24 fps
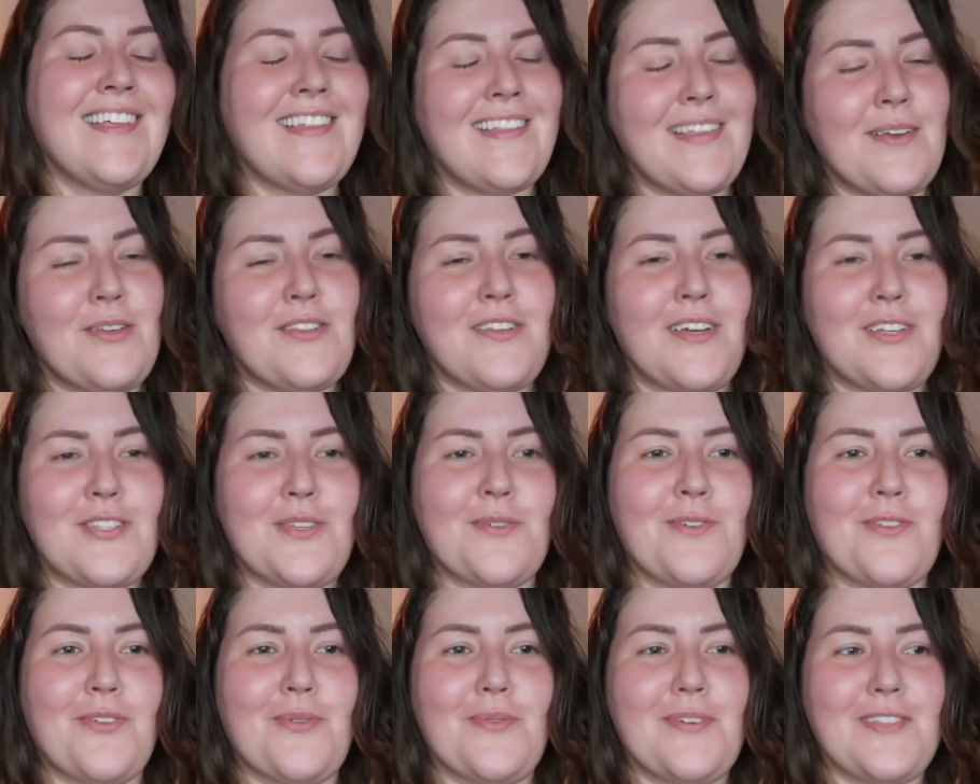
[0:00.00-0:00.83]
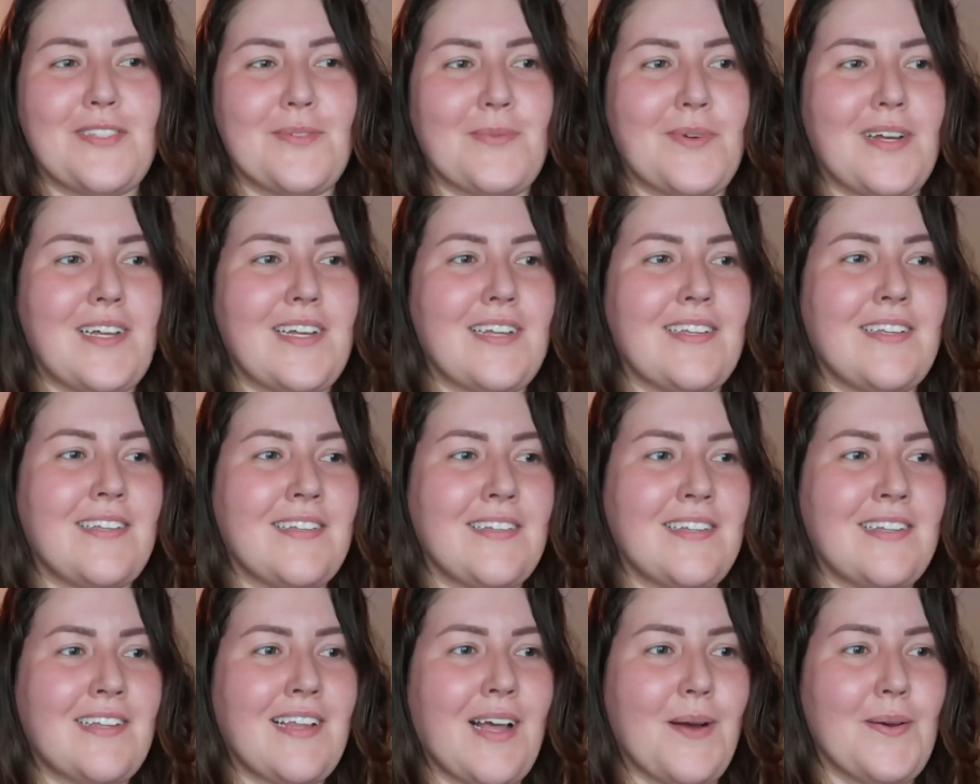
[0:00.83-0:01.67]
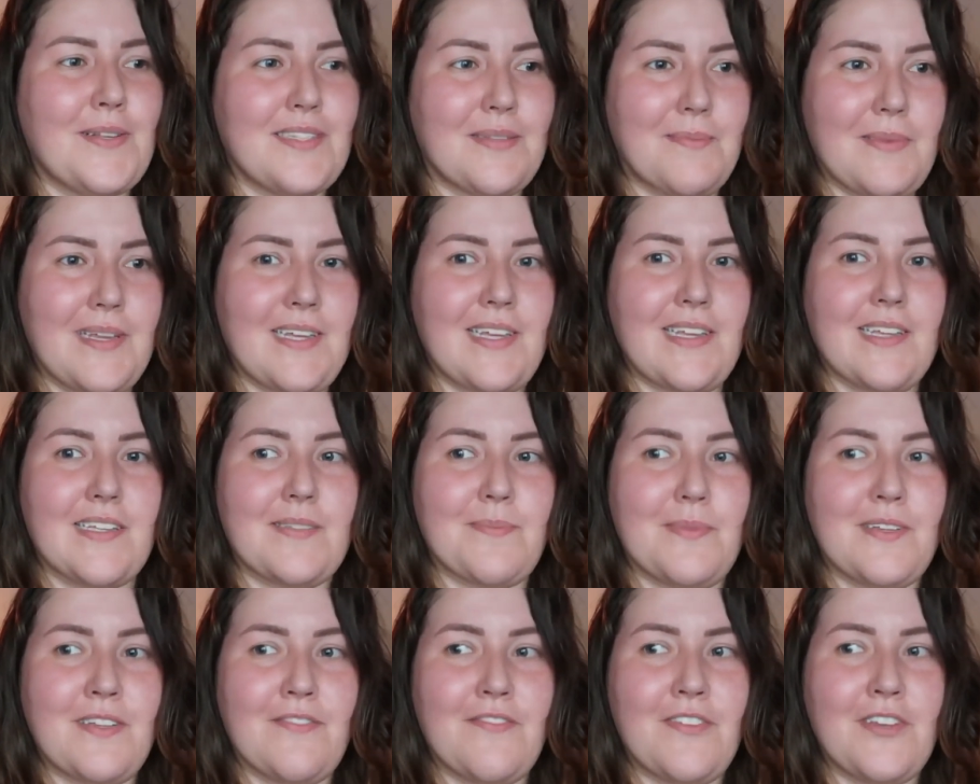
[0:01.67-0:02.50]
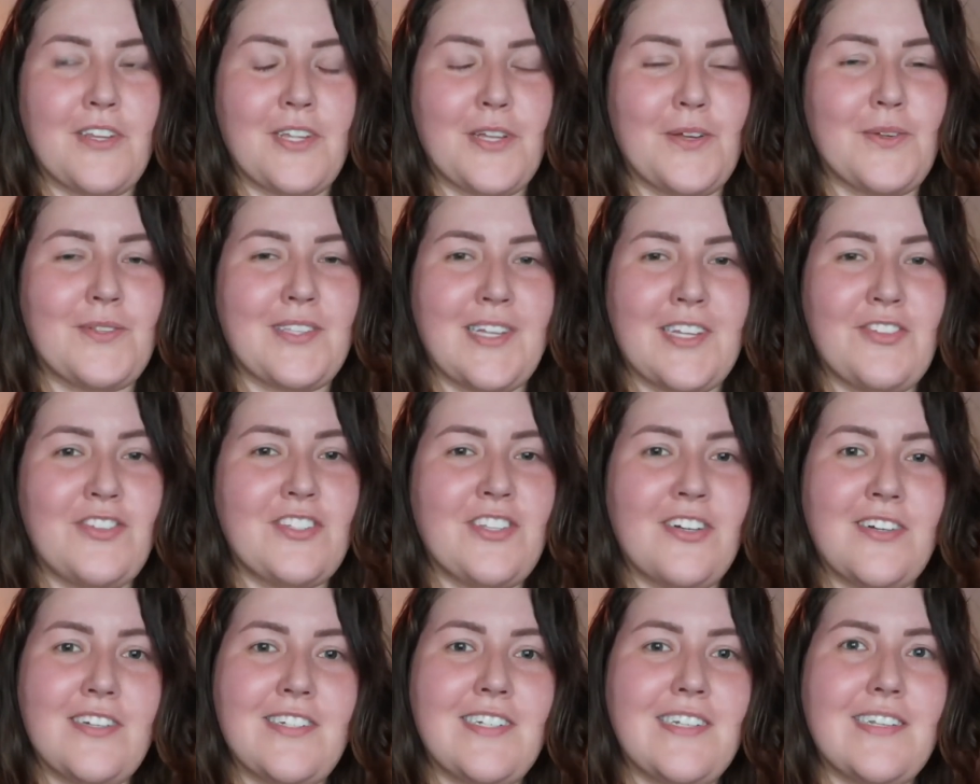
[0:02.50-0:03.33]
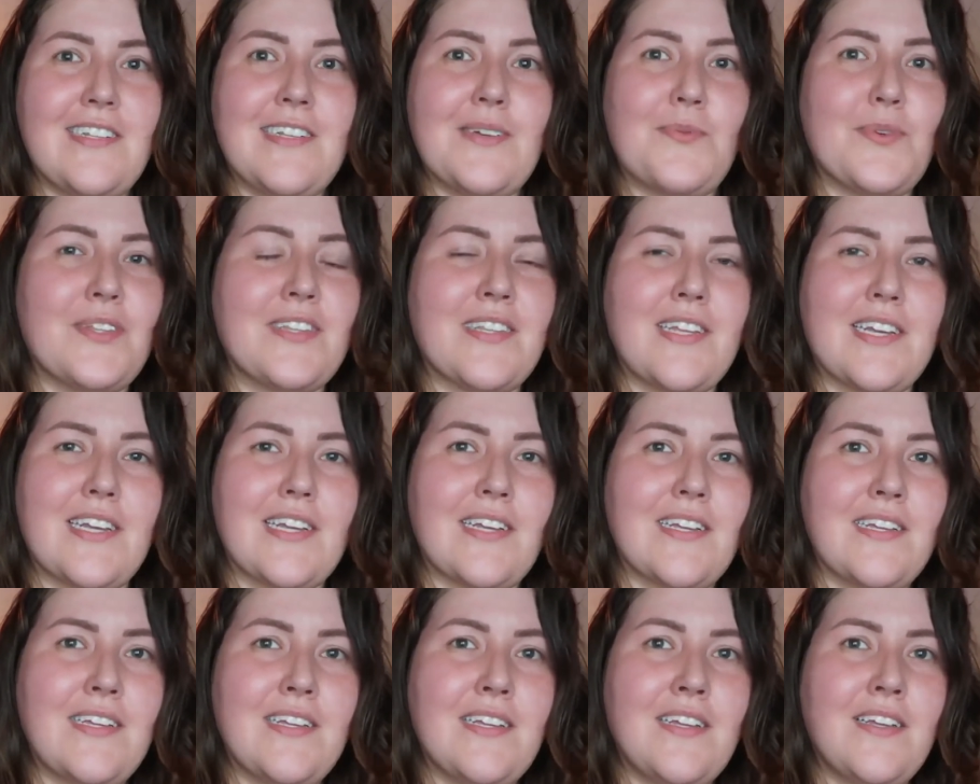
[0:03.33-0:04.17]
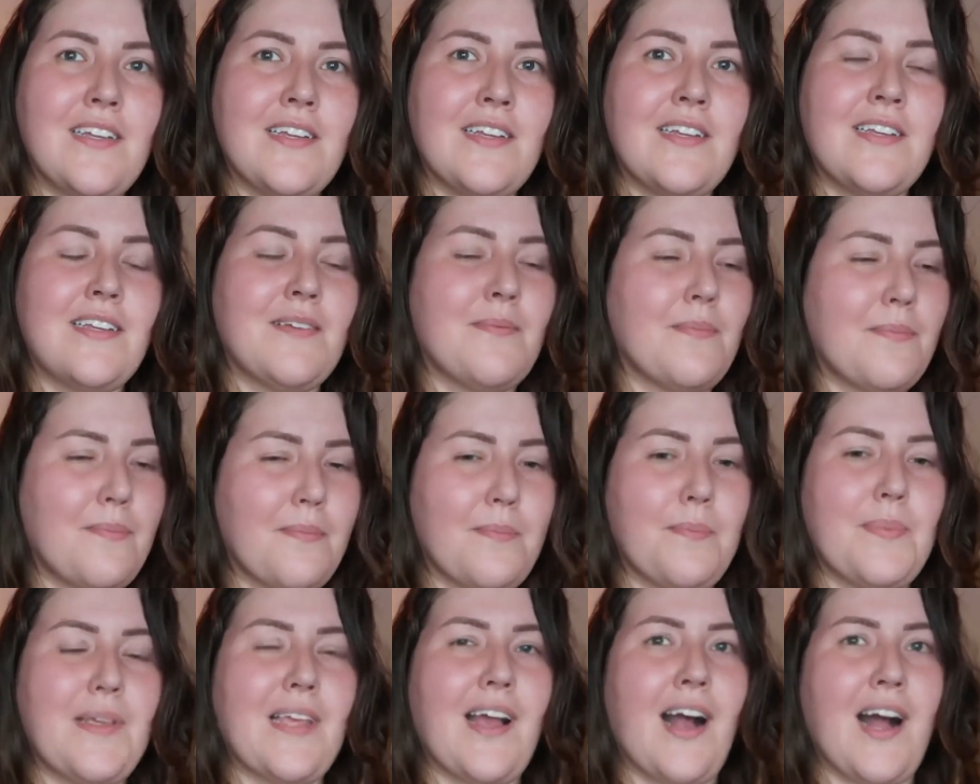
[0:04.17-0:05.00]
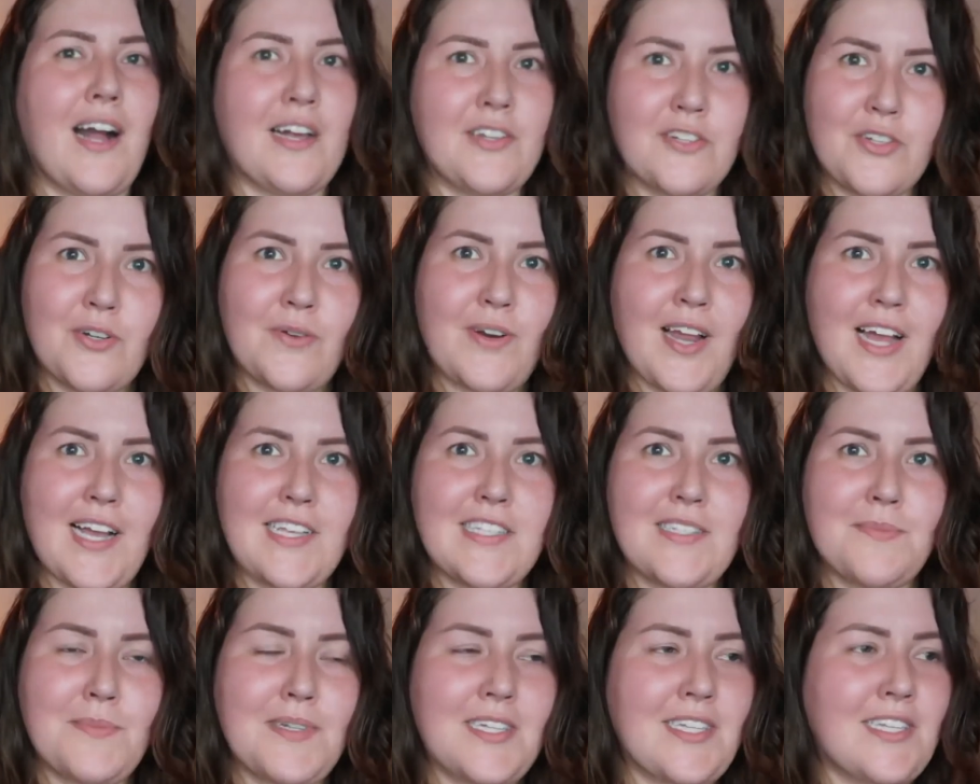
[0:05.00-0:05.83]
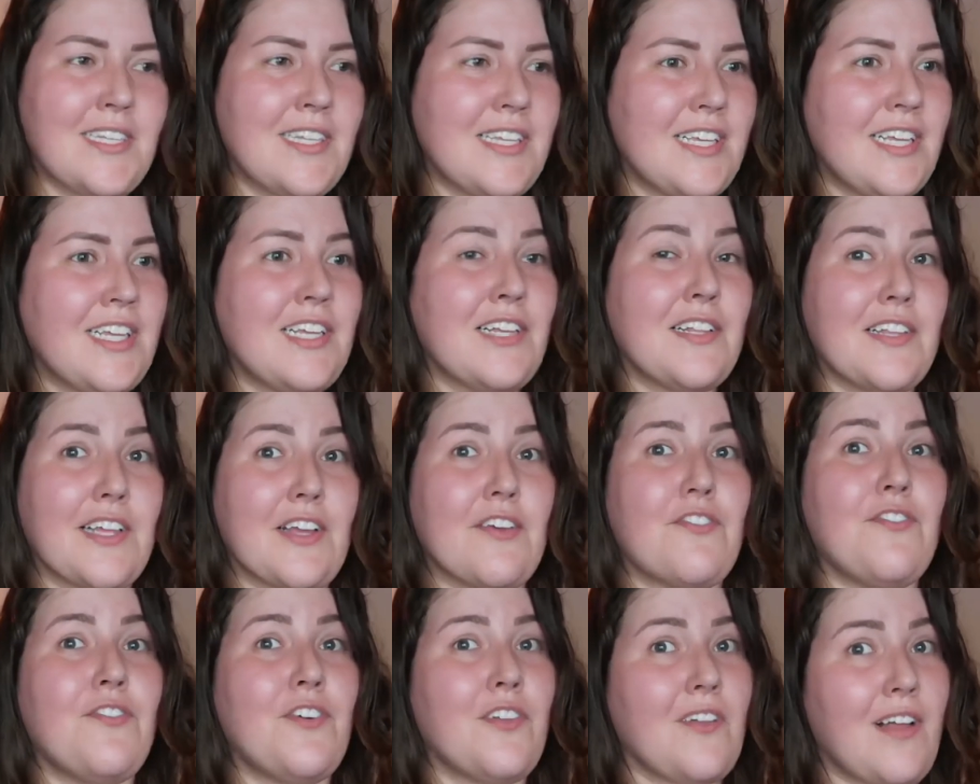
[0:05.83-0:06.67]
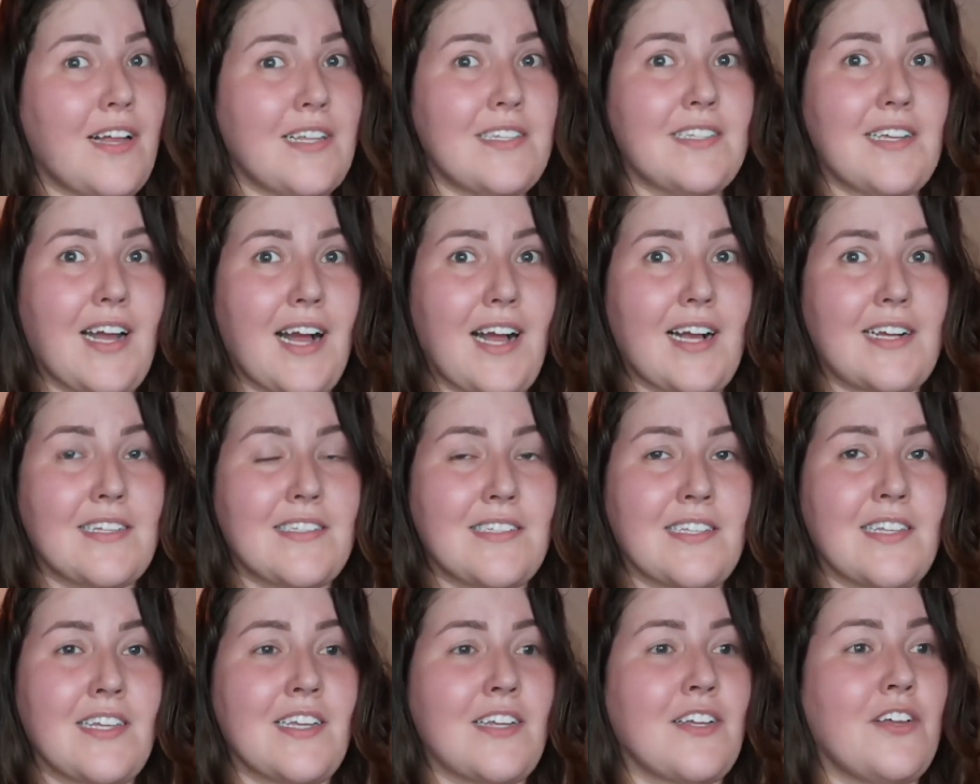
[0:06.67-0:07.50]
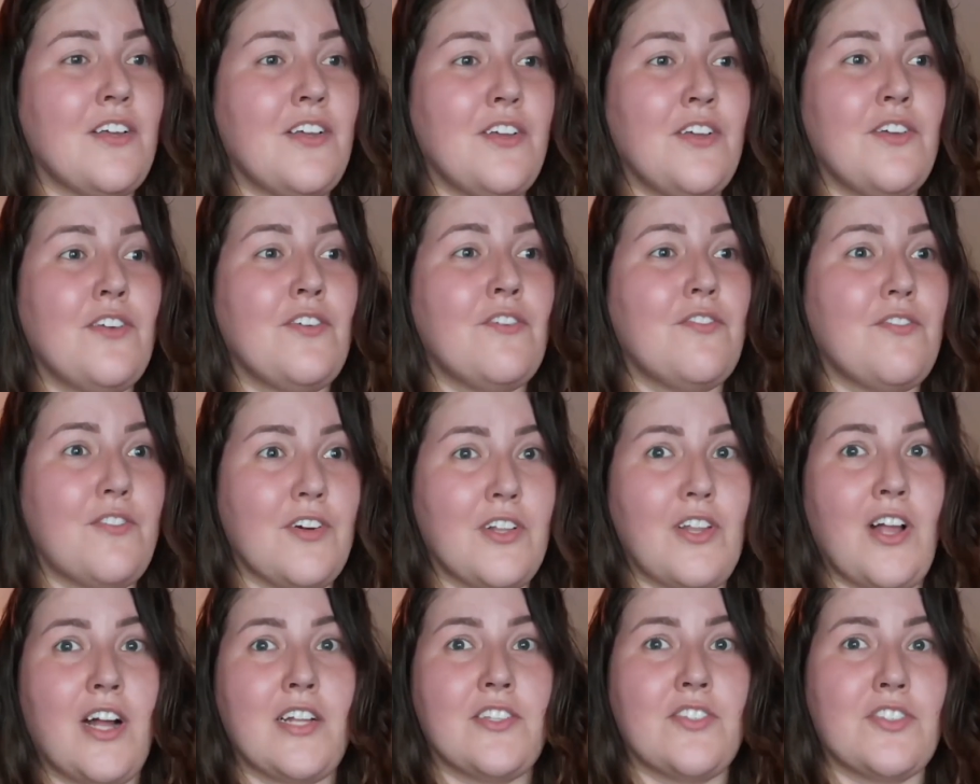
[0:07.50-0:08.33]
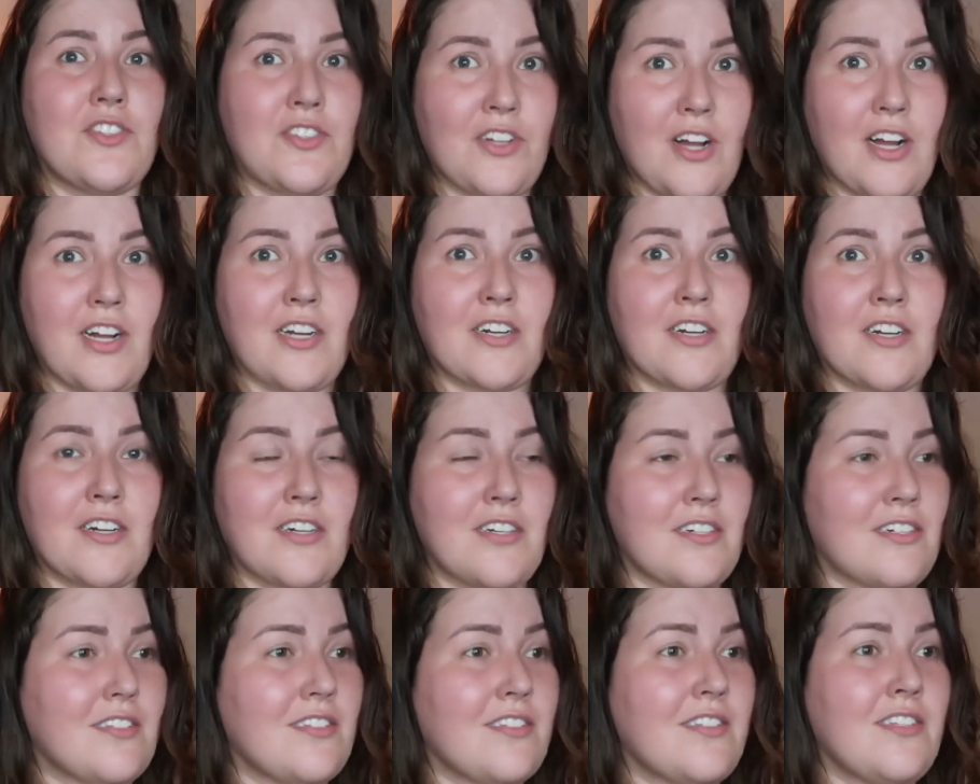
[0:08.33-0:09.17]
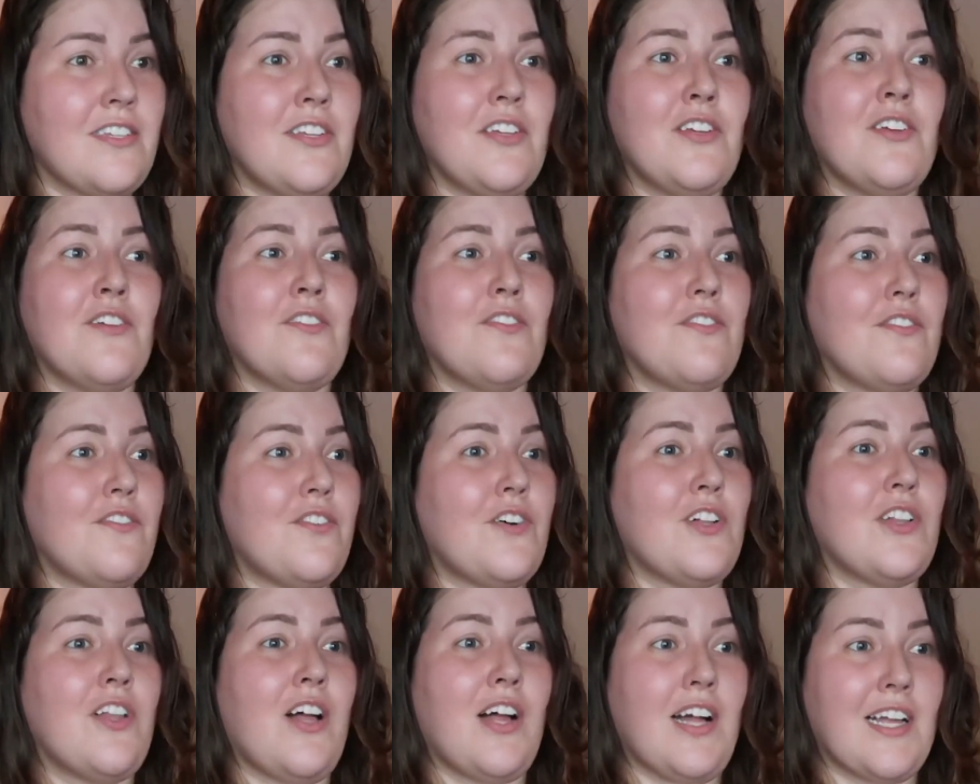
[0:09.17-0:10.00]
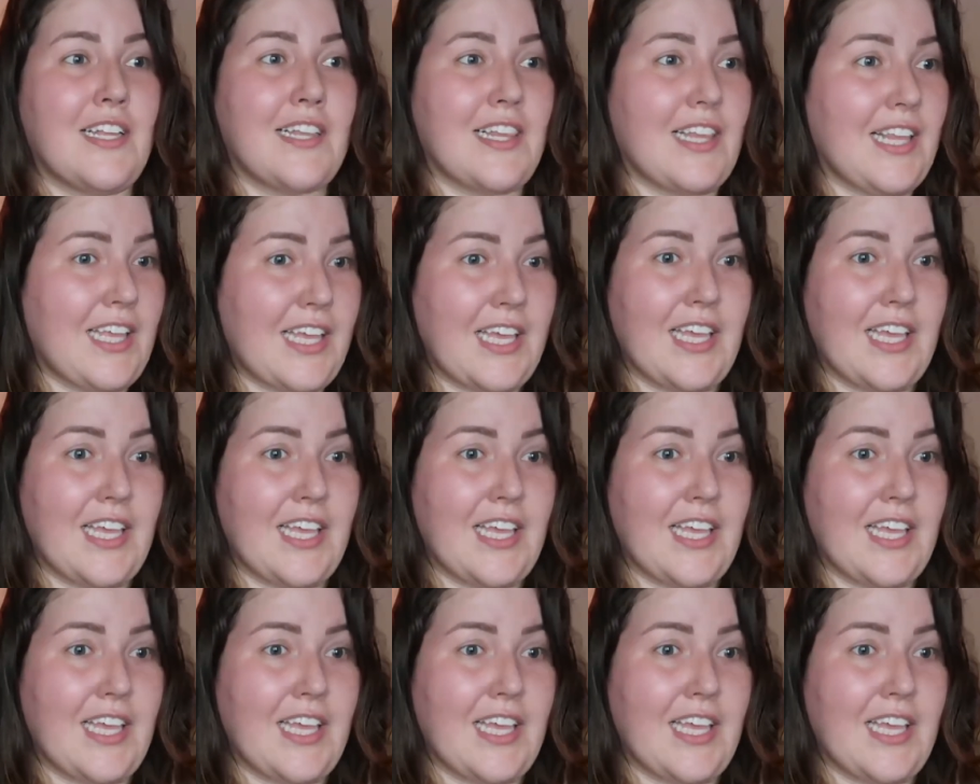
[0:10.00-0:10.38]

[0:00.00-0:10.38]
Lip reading: That was also another reason why I wasn't making as many videos. I just started dealing with beyond harassment, full-on doxing, full-on stalkers, full-on